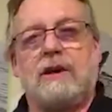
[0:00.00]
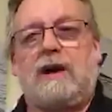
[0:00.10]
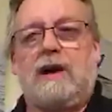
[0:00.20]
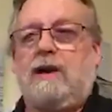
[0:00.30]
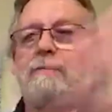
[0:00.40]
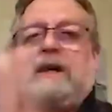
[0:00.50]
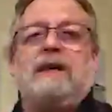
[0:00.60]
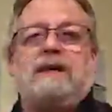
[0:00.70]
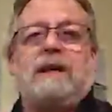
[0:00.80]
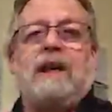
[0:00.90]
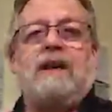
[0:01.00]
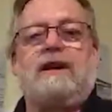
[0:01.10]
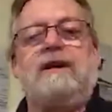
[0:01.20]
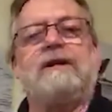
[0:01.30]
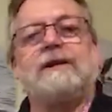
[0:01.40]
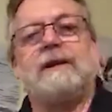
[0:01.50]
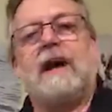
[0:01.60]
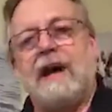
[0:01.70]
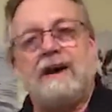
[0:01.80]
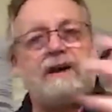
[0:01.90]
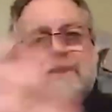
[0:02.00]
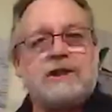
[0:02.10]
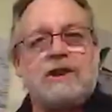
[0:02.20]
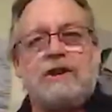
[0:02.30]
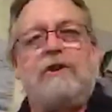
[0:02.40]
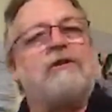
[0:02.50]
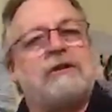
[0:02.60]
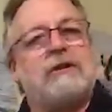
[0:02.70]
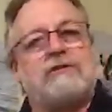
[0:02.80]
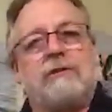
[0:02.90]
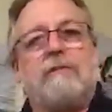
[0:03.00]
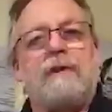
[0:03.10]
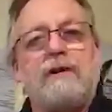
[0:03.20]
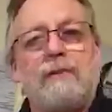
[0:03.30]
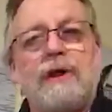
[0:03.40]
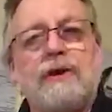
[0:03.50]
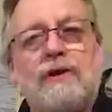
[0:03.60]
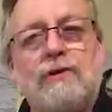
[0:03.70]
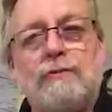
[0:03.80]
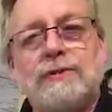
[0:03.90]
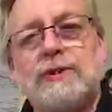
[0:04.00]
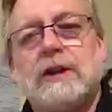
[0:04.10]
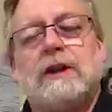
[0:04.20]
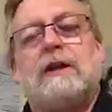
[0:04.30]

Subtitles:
coming into Canada and Ontario from their winter homes.